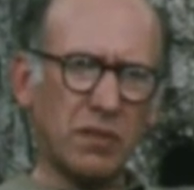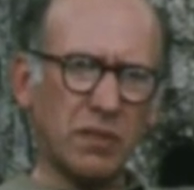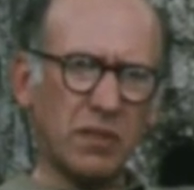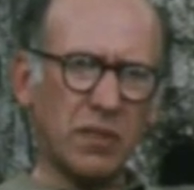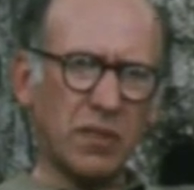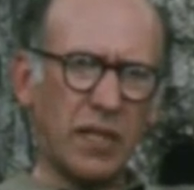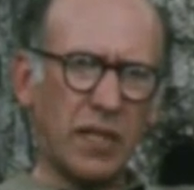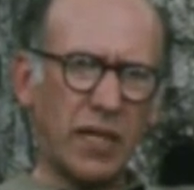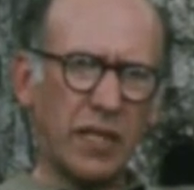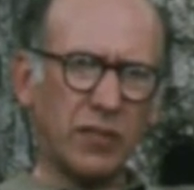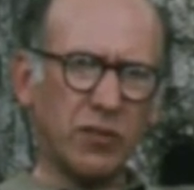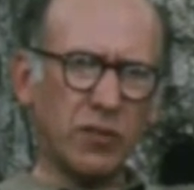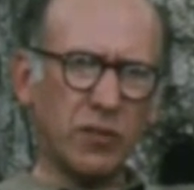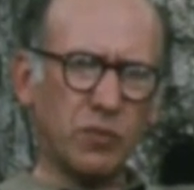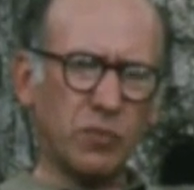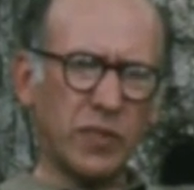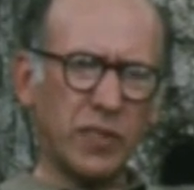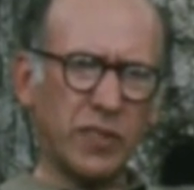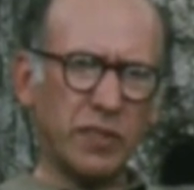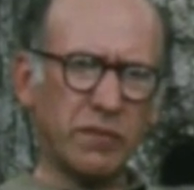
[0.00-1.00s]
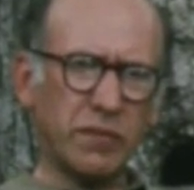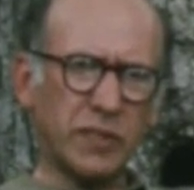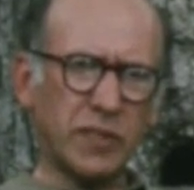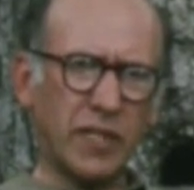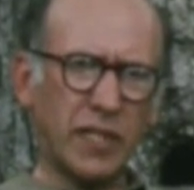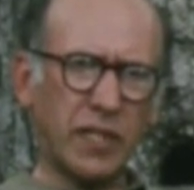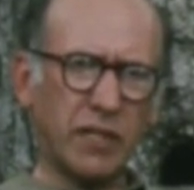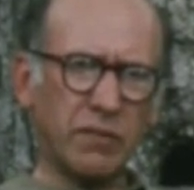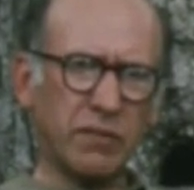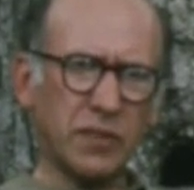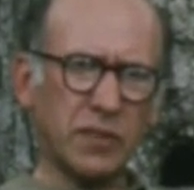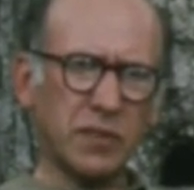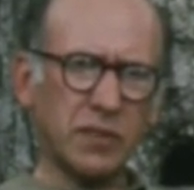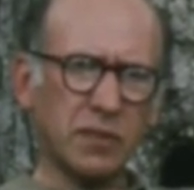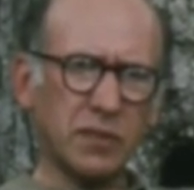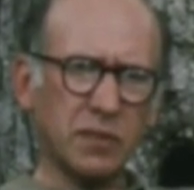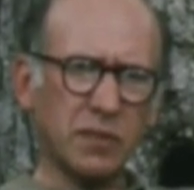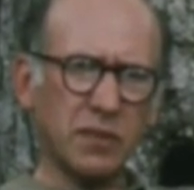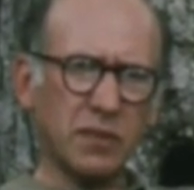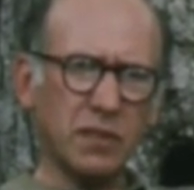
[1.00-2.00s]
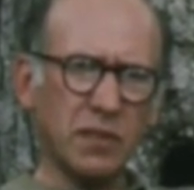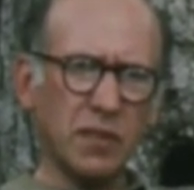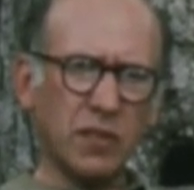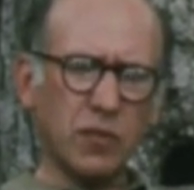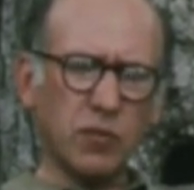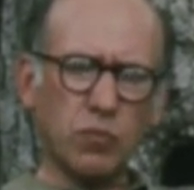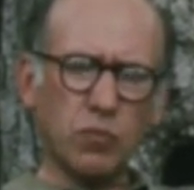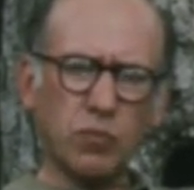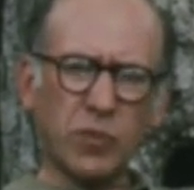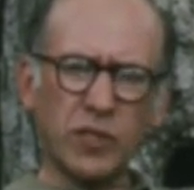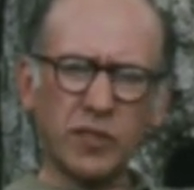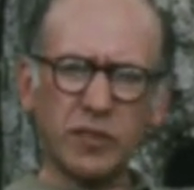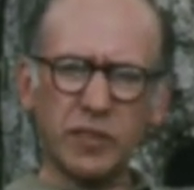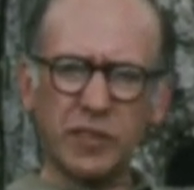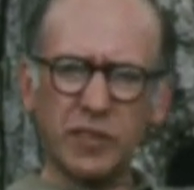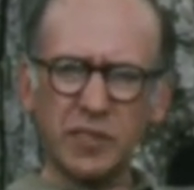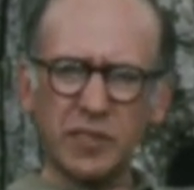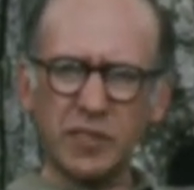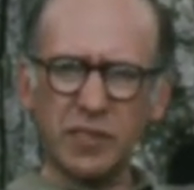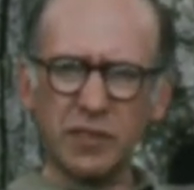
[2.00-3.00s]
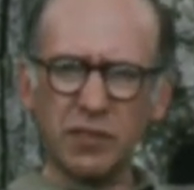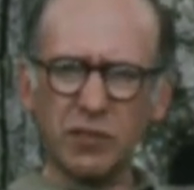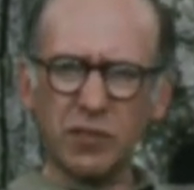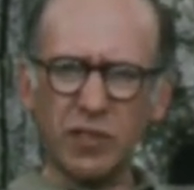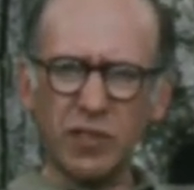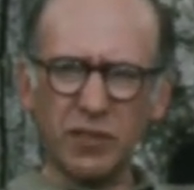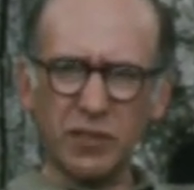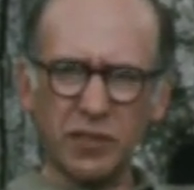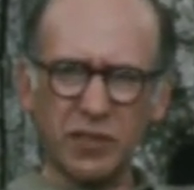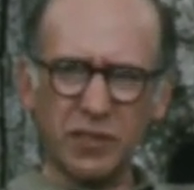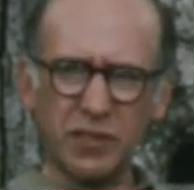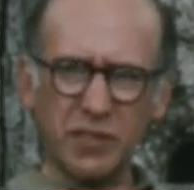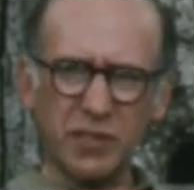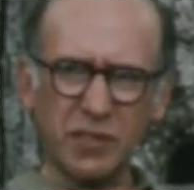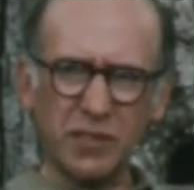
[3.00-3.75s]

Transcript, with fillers: I don't believe in having buddies and cronies.